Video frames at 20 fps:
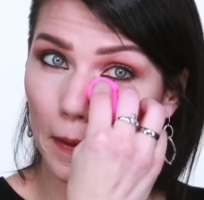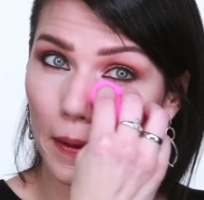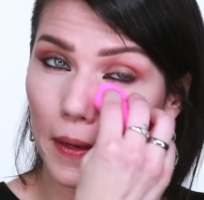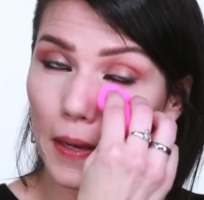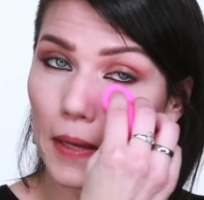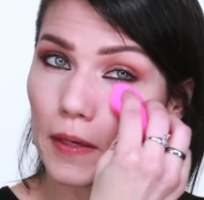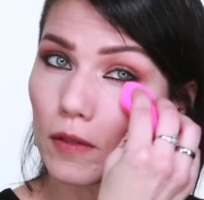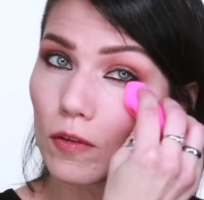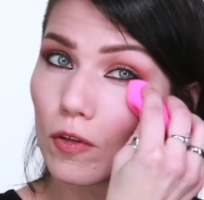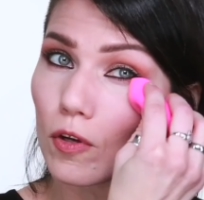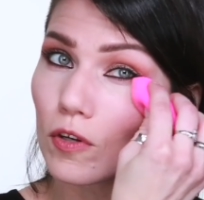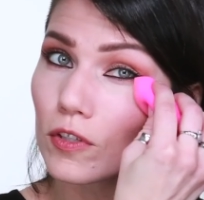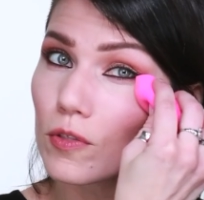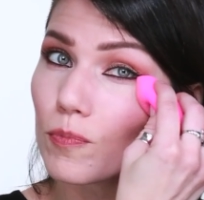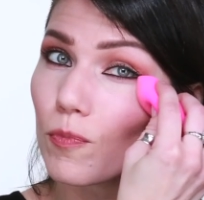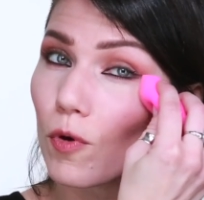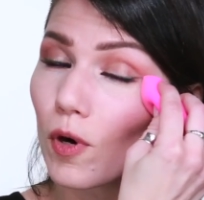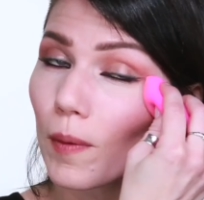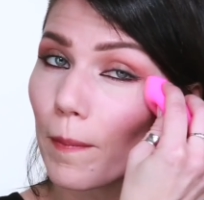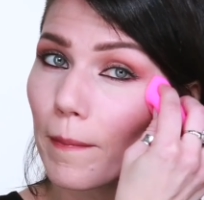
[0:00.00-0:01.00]
and it looks
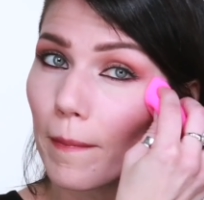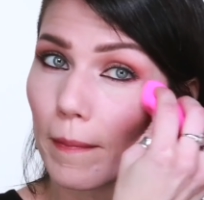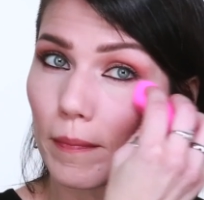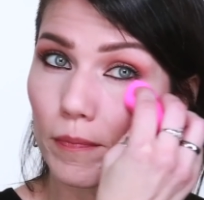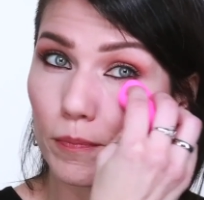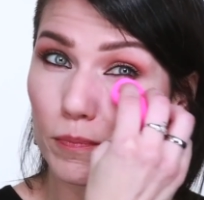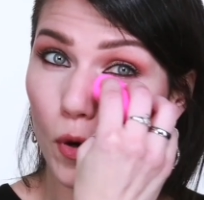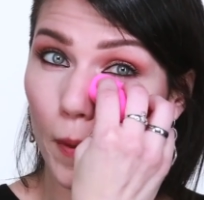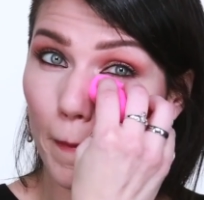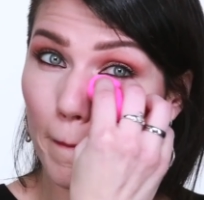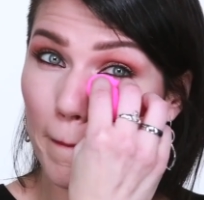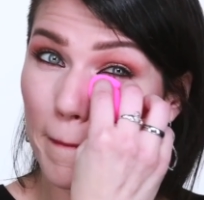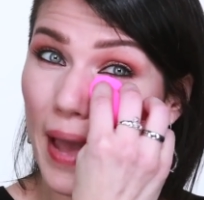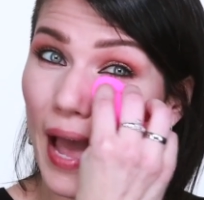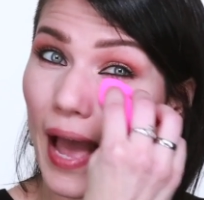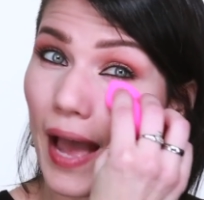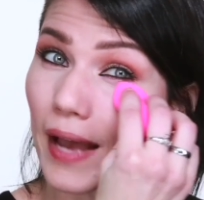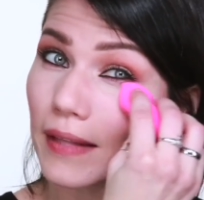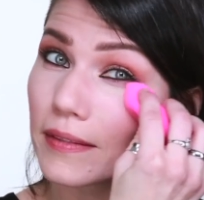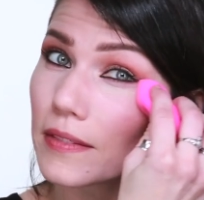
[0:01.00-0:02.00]
more, more
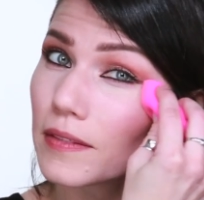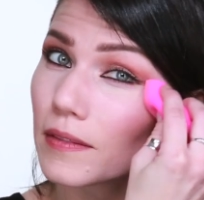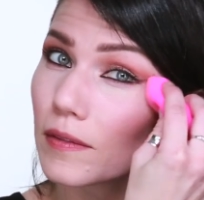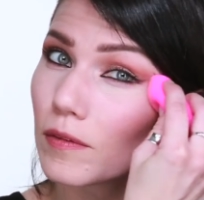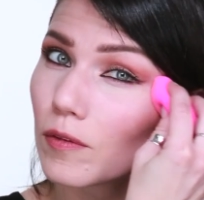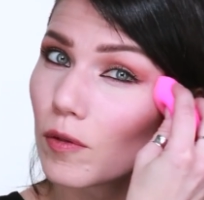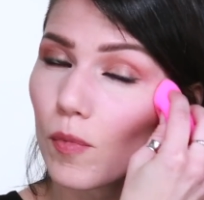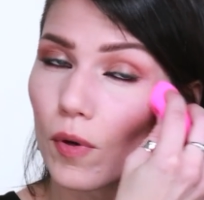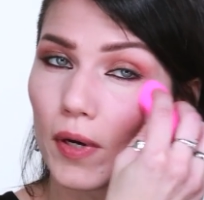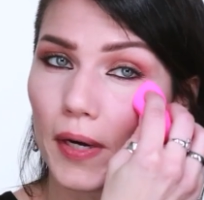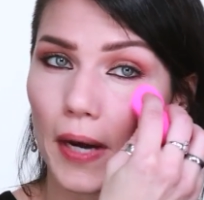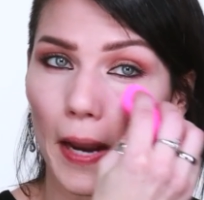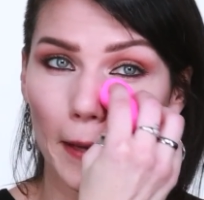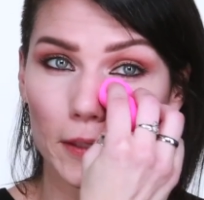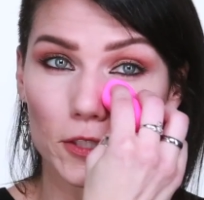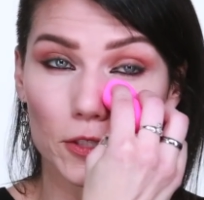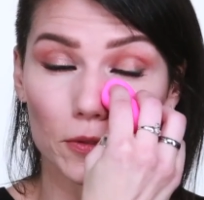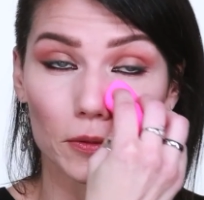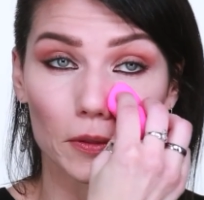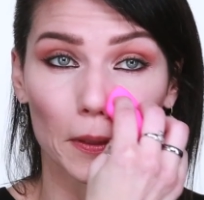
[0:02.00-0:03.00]
matte or more
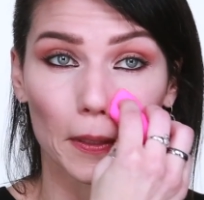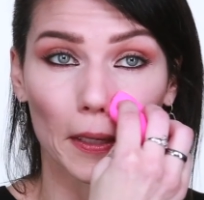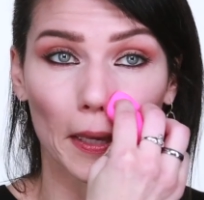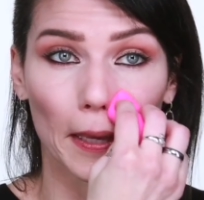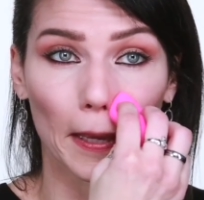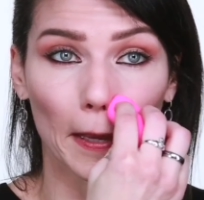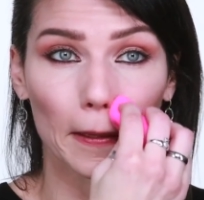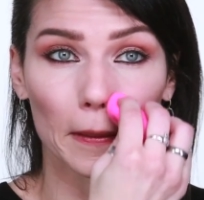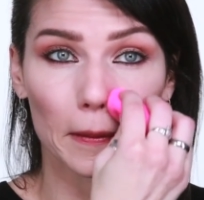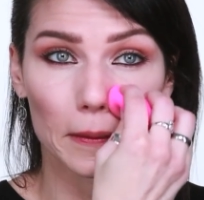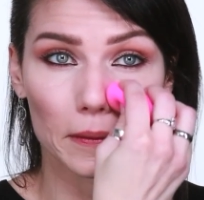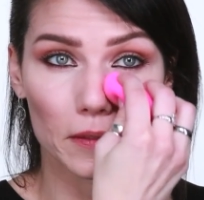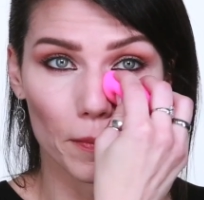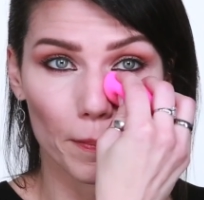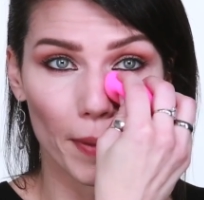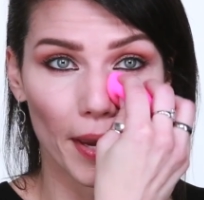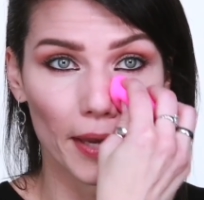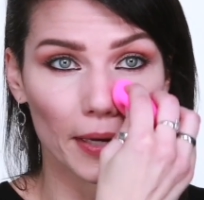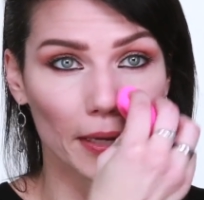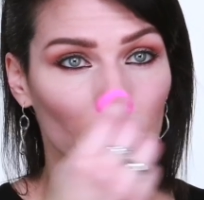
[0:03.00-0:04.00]
natural looking,
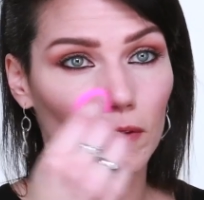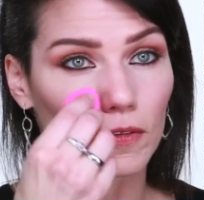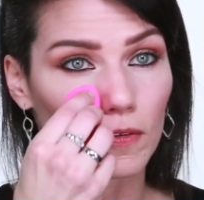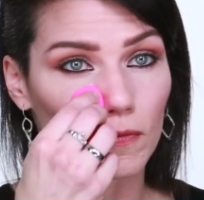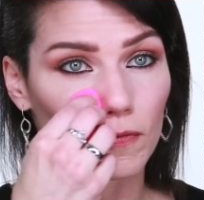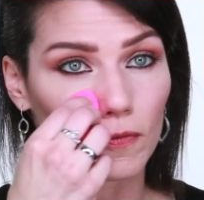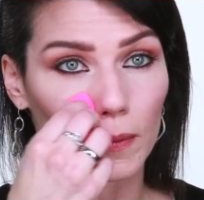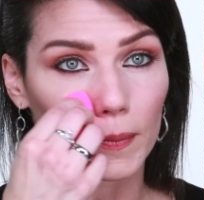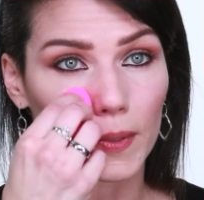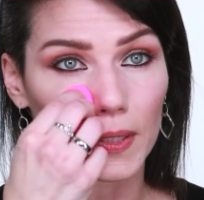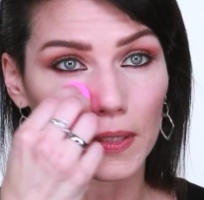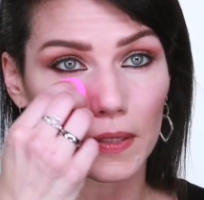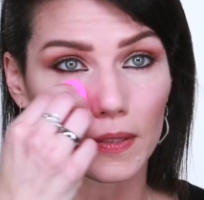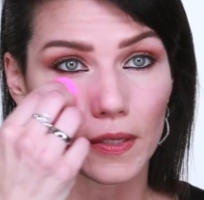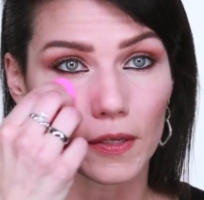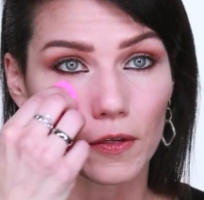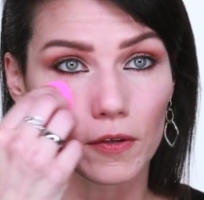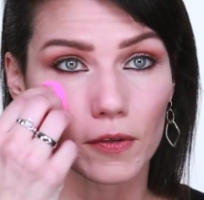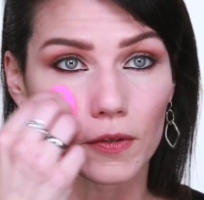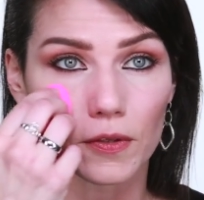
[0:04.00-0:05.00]
depending on the formula
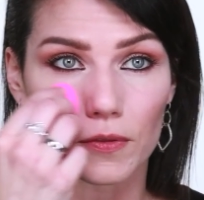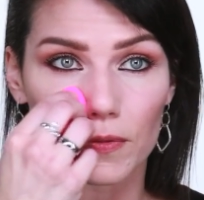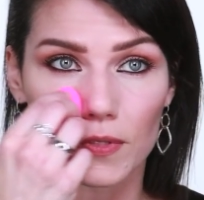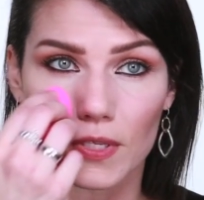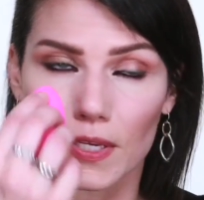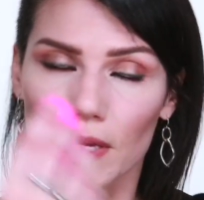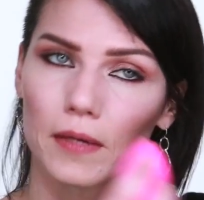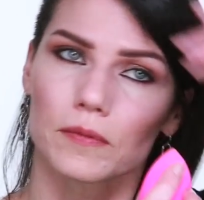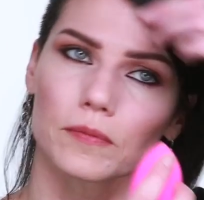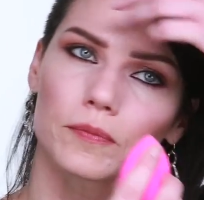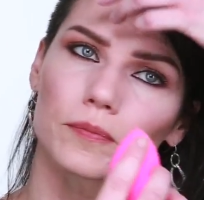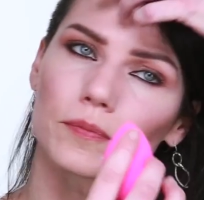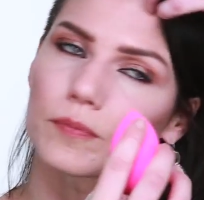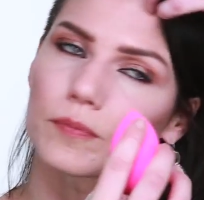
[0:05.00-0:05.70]
that you're using.